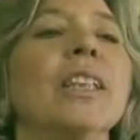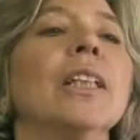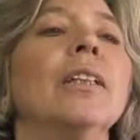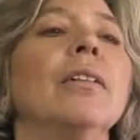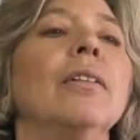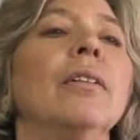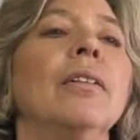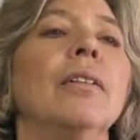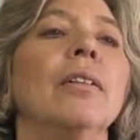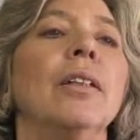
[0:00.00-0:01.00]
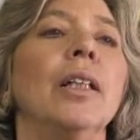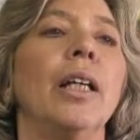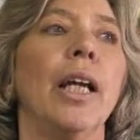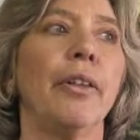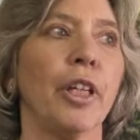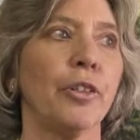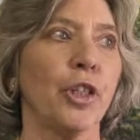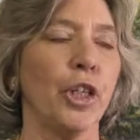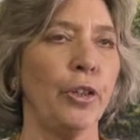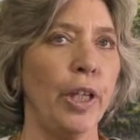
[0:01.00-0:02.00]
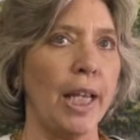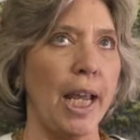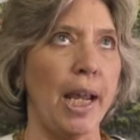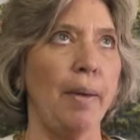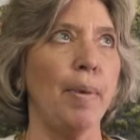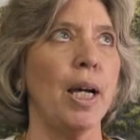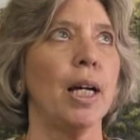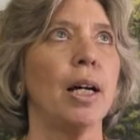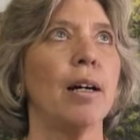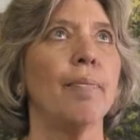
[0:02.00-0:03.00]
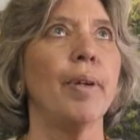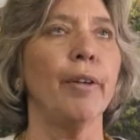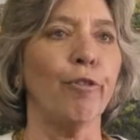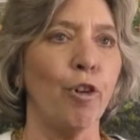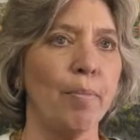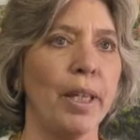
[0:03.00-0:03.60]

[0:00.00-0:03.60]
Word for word: And then what happened? And then security came, informed me